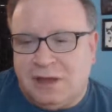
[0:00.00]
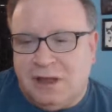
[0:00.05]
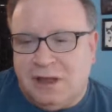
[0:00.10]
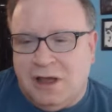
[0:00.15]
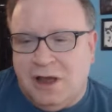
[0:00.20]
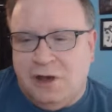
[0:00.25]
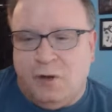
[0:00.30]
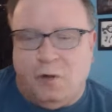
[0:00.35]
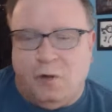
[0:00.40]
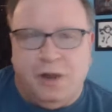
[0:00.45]

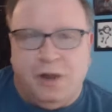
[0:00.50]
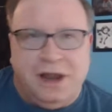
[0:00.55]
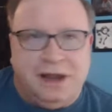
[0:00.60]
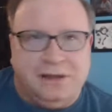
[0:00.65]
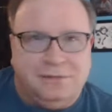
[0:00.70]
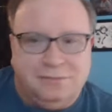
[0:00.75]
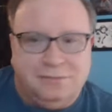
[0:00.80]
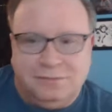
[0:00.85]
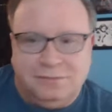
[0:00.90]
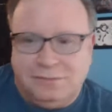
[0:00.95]

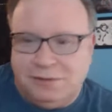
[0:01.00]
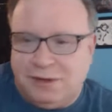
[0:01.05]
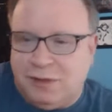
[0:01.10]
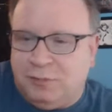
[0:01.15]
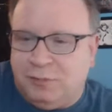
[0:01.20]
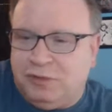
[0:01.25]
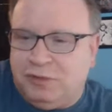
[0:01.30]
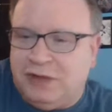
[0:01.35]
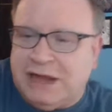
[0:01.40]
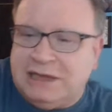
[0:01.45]
annoying
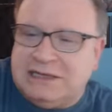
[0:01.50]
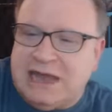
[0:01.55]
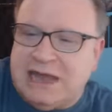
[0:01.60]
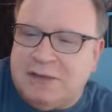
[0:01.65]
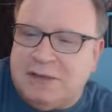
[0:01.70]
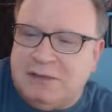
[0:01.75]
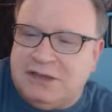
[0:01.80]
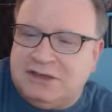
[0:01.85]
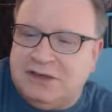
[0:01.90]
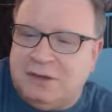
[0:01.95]
complaints
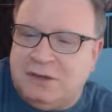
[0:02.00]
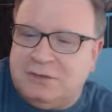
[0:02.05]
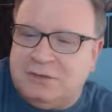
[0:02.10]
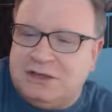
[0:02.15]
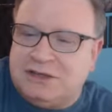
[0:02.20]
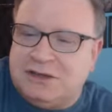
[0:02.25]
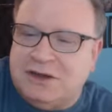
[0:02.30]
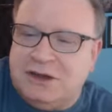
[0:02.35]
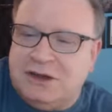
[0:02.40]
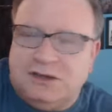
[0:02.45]
at me, so I'm
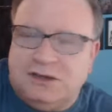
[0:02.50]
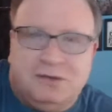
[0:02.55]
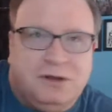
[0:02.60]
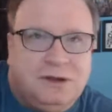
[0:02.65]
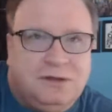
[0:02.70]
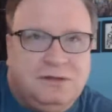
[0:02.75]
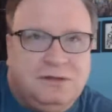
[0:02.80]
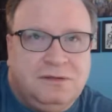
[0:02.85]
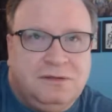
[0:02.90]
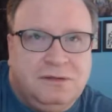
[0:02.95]
just going to do it
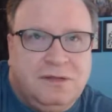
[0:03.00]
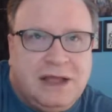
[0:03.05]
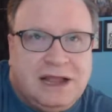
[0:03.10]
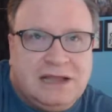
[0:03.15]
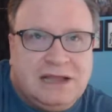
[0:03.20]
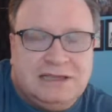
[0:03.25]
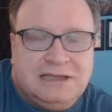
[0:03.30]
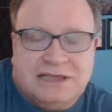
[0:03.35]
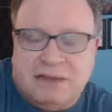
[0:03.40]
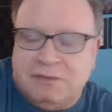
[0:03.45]
like I
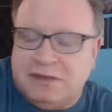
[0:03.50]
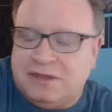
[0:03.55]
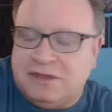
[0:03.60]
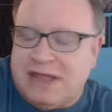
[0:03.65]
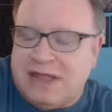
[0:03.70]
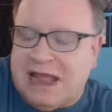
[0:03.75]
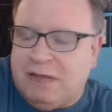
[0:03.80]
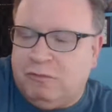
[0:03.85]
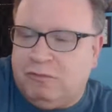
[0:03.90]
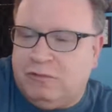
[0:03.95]
said with
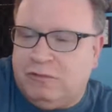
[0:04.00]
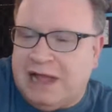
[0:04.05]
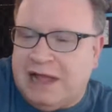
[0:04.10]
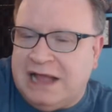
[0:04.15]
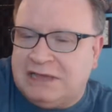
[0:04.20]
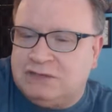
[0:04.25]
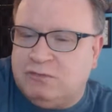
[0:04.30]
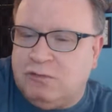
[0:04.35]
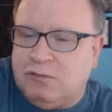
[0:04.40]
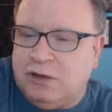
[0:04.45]
that
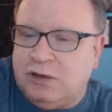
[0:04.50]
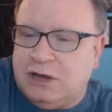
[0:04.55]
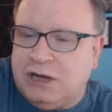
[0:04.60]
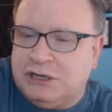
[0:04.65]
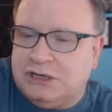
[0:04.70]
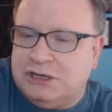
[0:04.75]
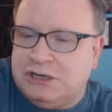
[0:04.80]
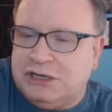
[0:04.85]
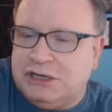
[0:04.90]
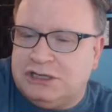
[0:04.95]
last one that
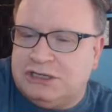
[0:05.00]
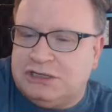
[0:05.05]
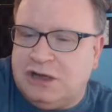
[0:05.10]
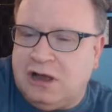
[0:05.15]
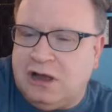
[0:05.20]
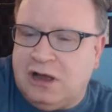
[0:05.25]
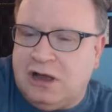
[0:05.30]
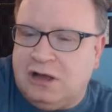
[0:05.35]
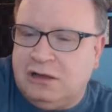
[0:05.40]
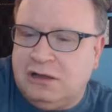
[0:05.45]
you just
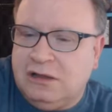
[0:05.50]
saw.